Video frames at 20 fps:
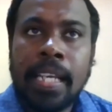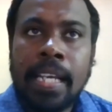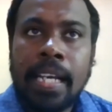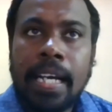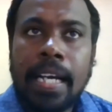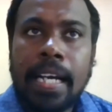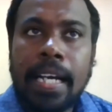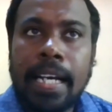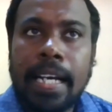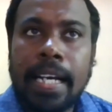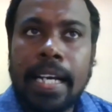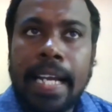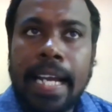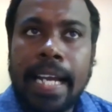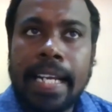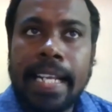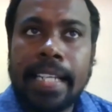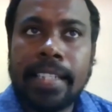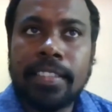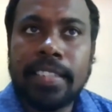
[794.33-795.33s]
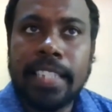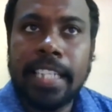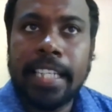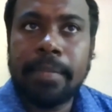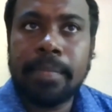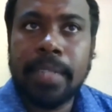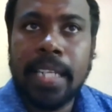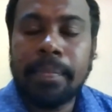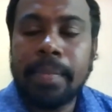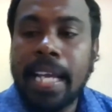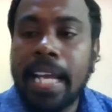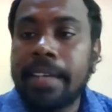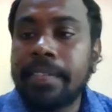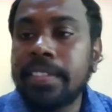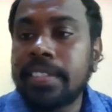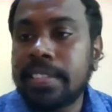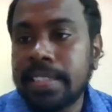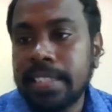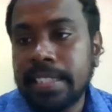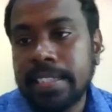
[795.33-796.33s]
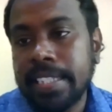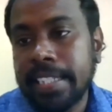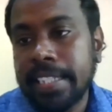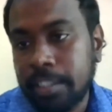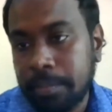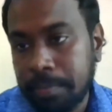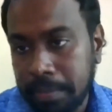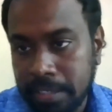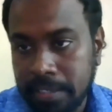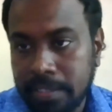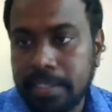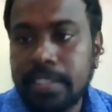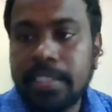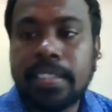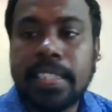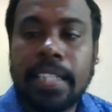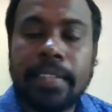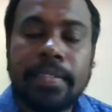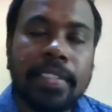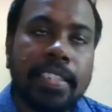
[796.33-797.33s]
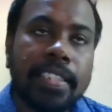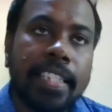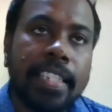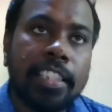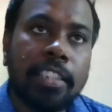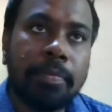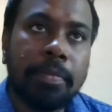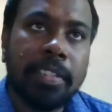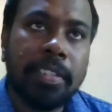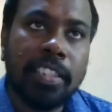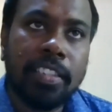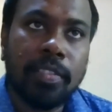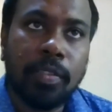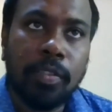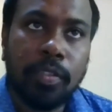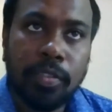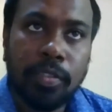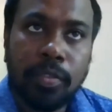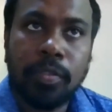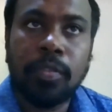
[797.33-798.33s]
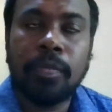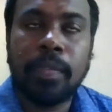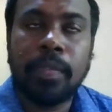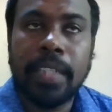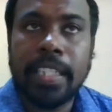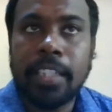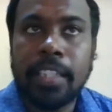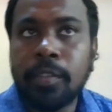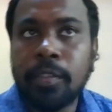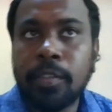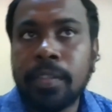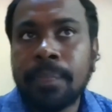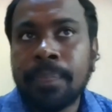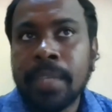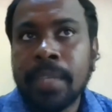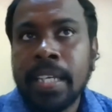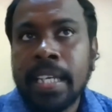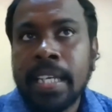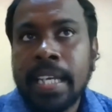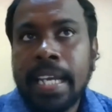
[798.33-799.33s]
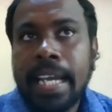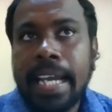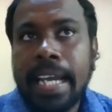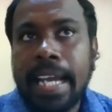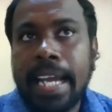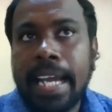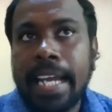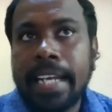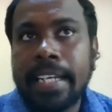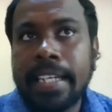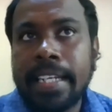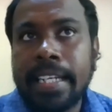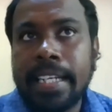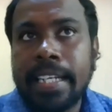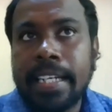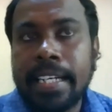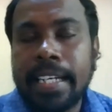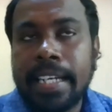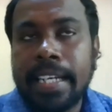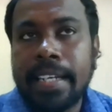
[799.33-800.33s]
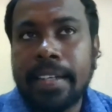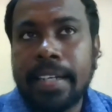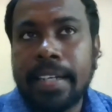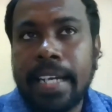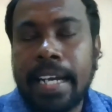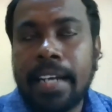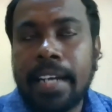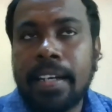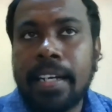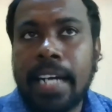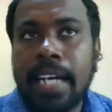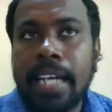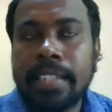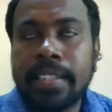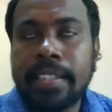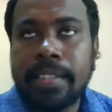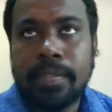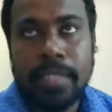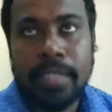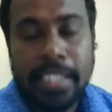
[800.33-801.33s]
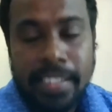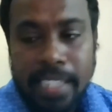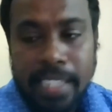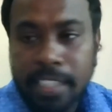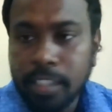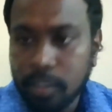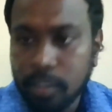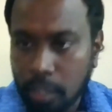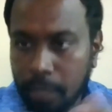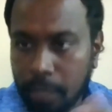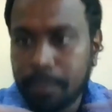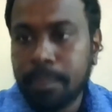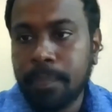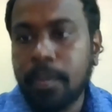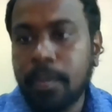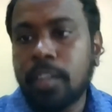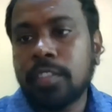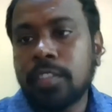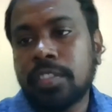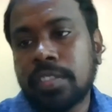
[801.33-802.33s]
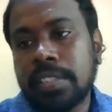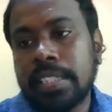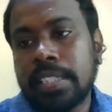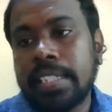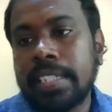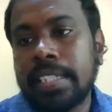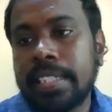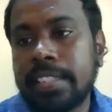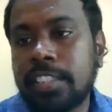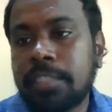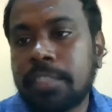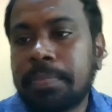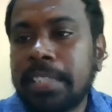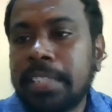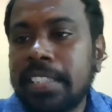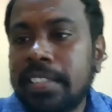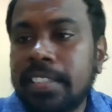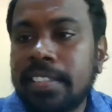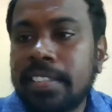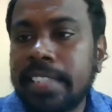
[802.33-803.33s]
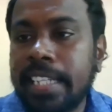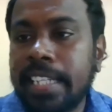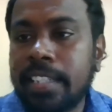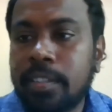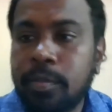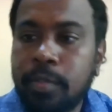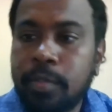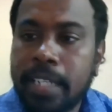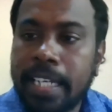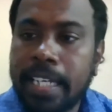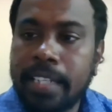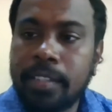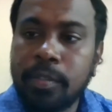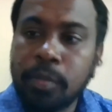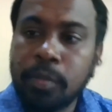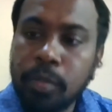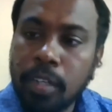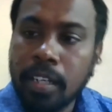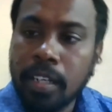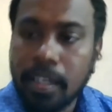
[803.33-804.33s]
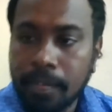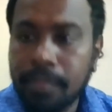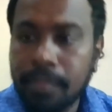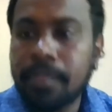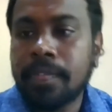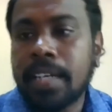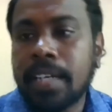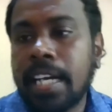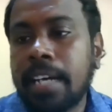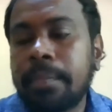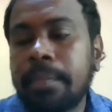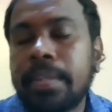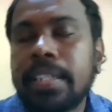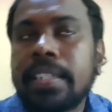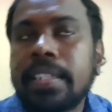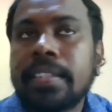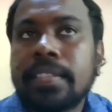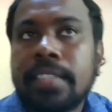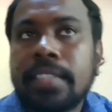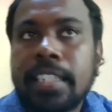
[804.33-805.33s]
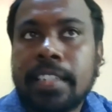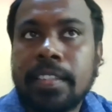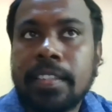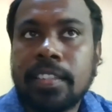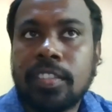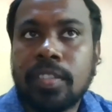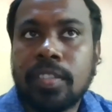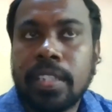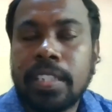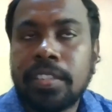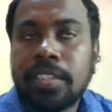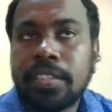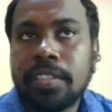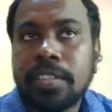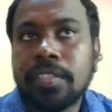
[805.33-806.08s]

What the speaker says: And at the same time, Avicennia species. Avicennia species are also very good. And these are the topmost species that who can do a lot of carbon sequestration.